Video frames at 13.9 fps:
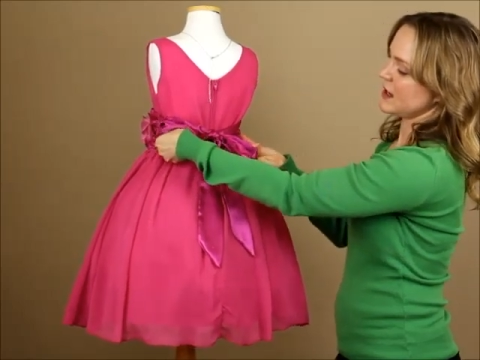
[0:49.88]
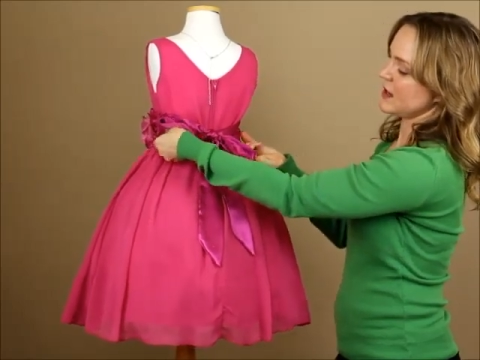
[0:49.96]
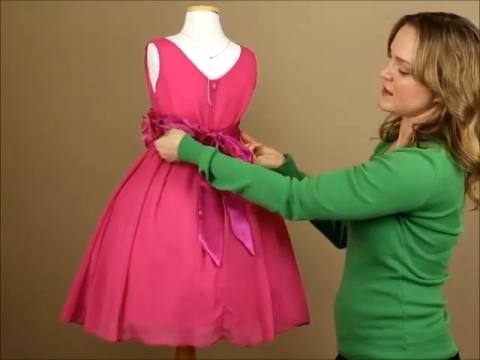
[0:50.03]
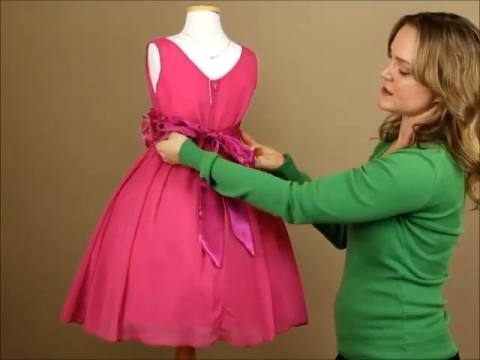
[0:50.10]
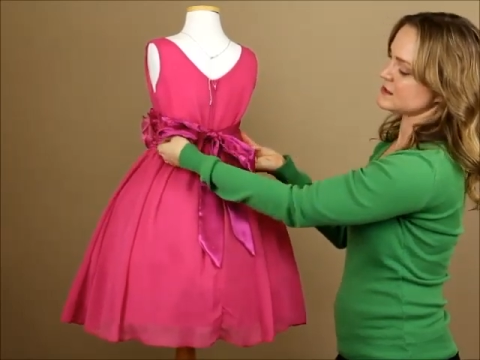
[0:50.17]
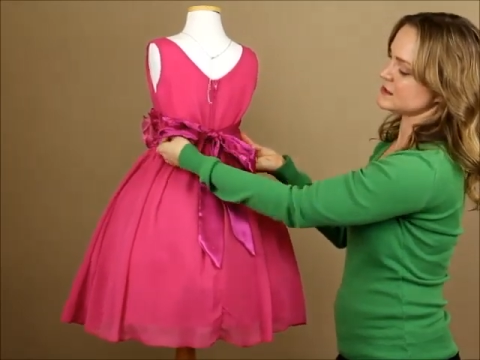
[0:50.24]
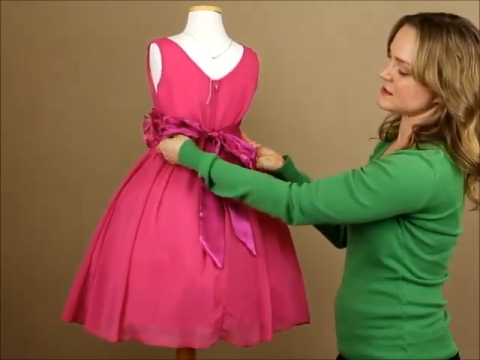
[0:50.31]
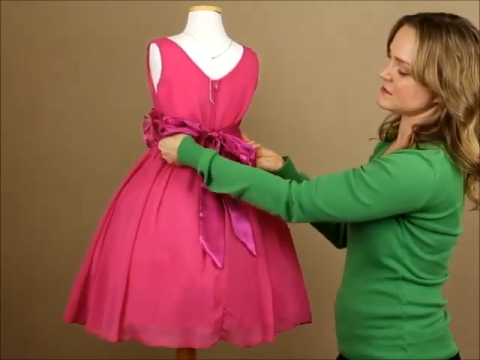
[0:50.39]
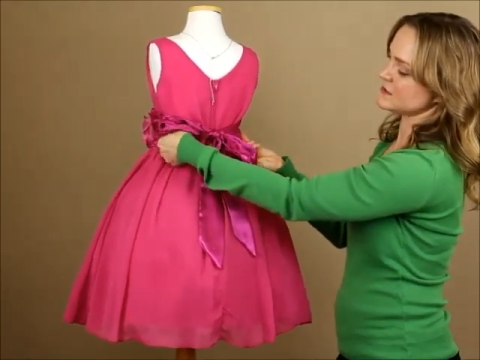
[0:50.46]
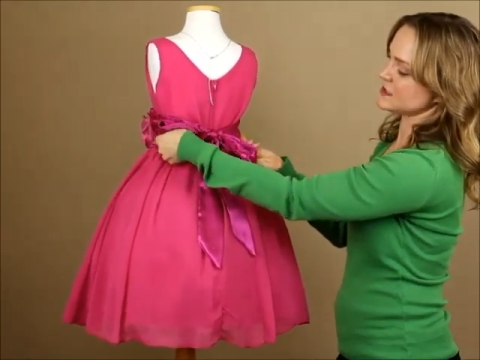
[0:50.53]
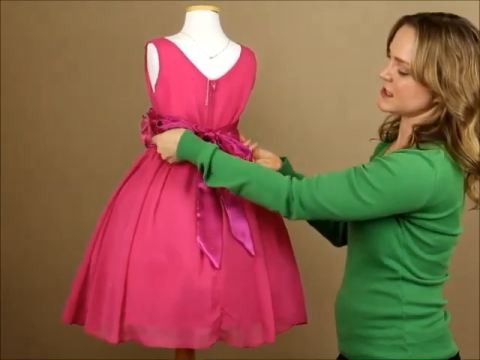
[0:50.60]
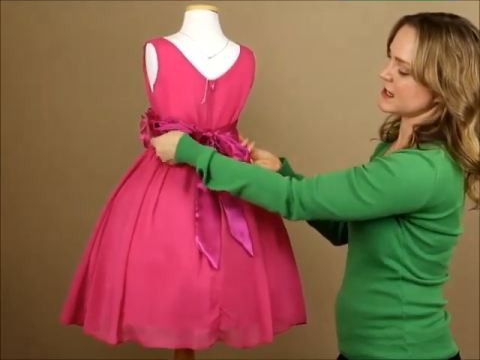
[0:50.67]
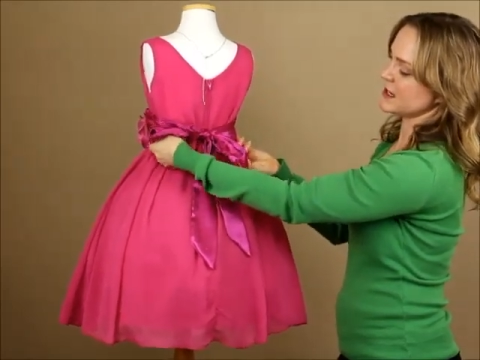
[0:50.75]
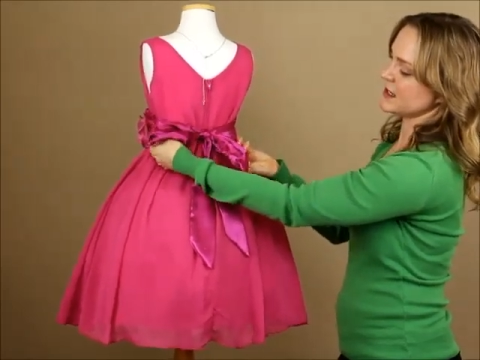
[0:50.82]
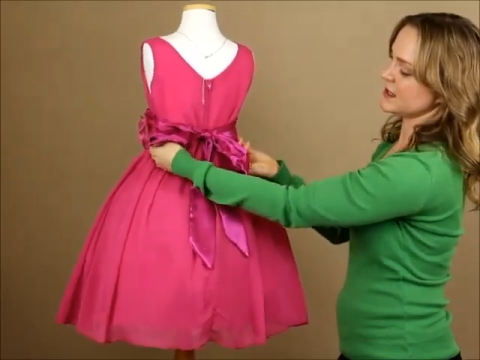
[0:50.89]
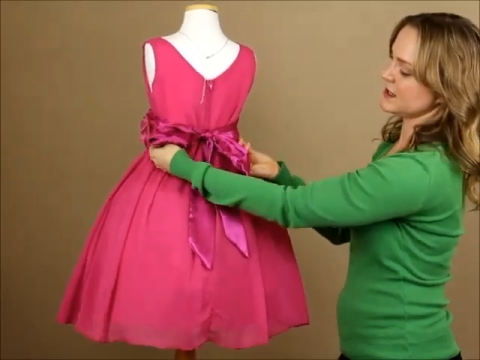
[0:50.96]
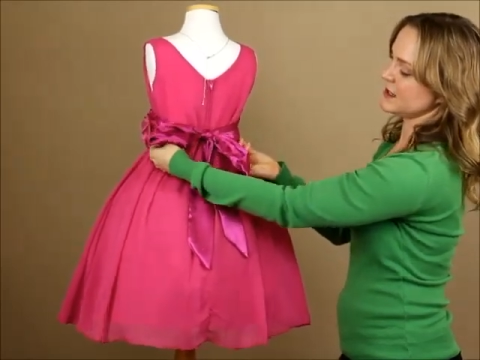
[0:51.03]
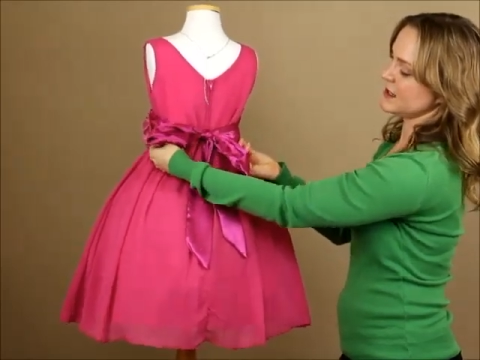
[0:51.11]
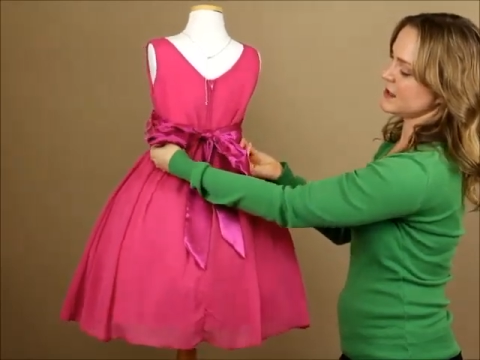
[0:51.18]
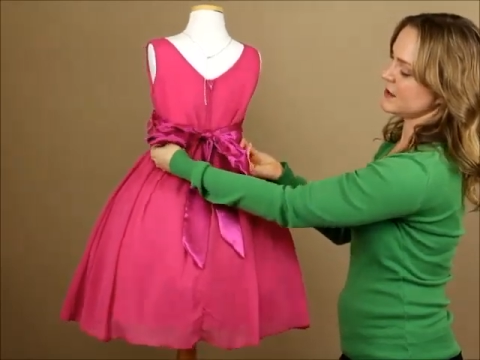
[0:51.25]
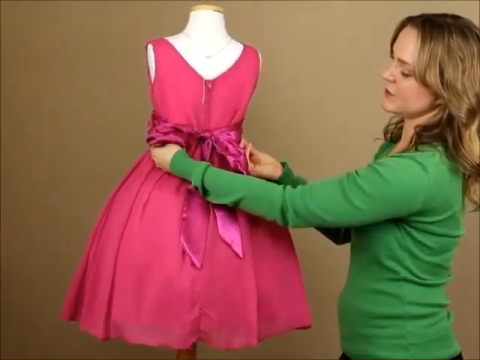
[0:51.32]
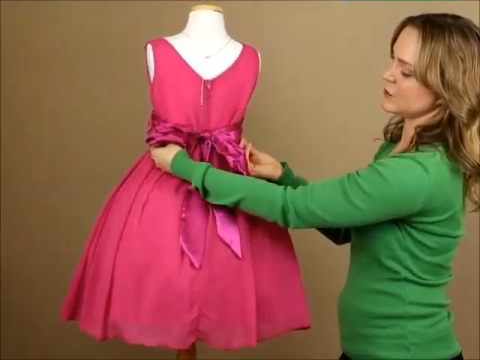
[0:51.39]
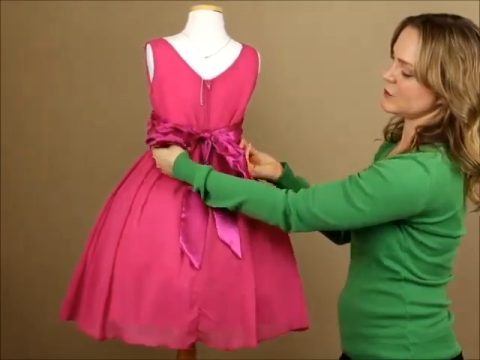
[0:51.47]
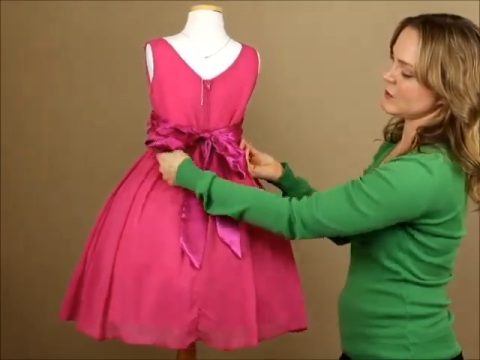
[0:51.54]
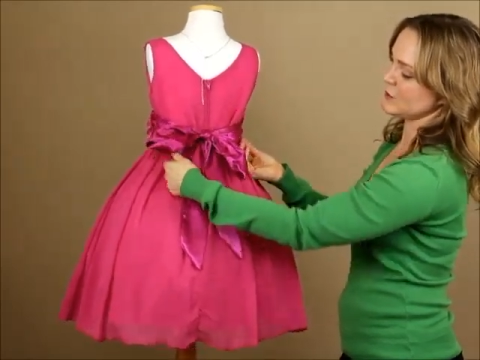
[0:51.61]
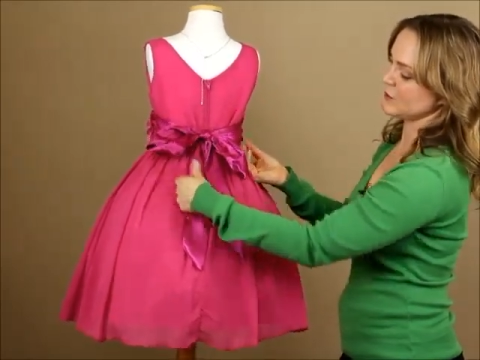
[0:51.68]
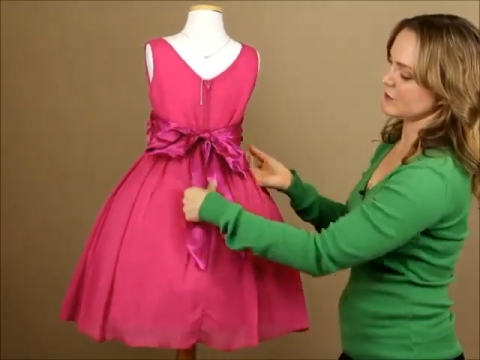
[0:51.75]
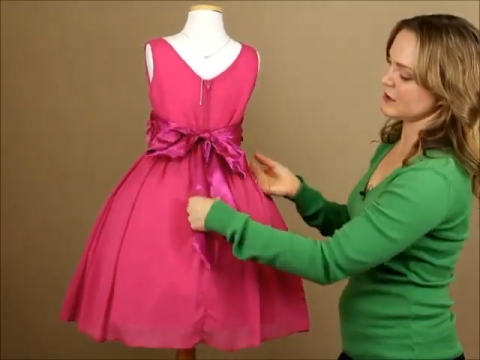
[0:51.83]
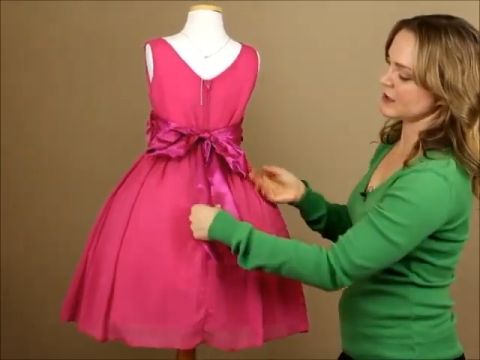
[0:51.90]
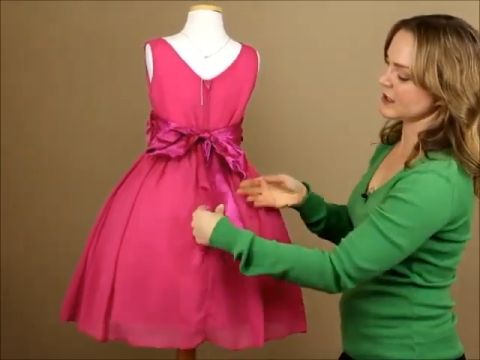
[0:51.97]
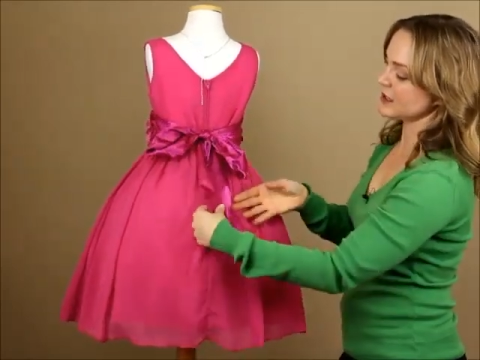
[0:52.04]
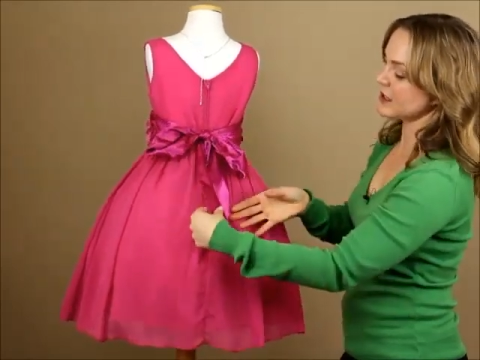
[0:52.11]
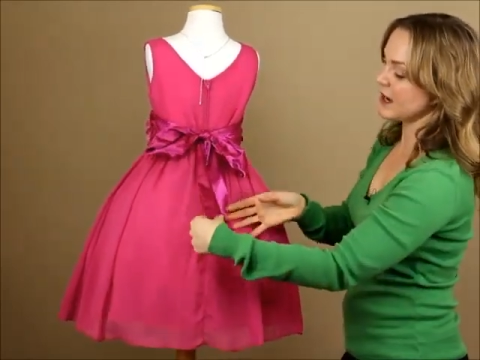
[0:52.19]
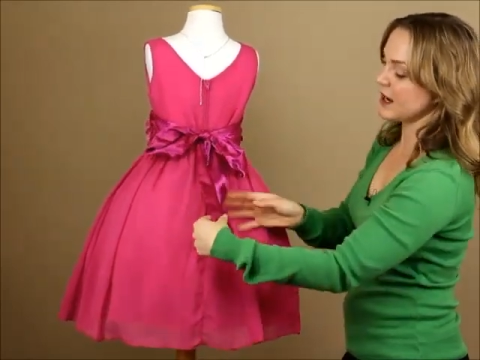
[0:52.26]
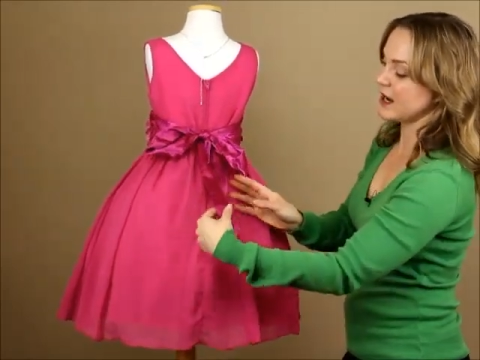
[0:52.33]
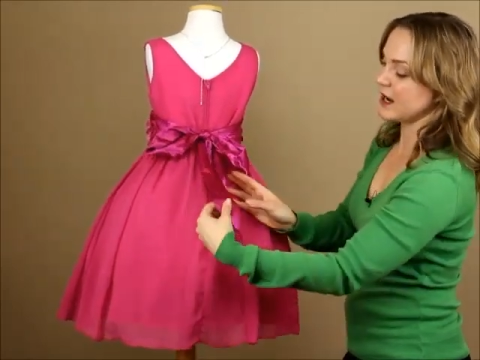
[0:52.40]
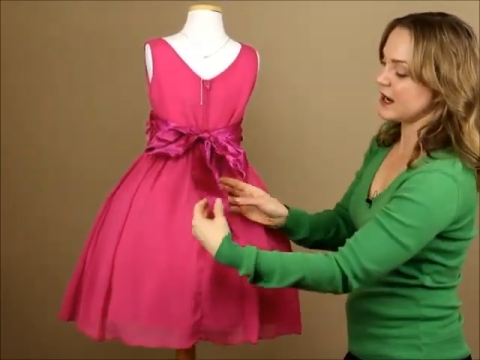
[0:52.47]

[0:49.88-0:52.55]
and the self-tie of the bow. Again,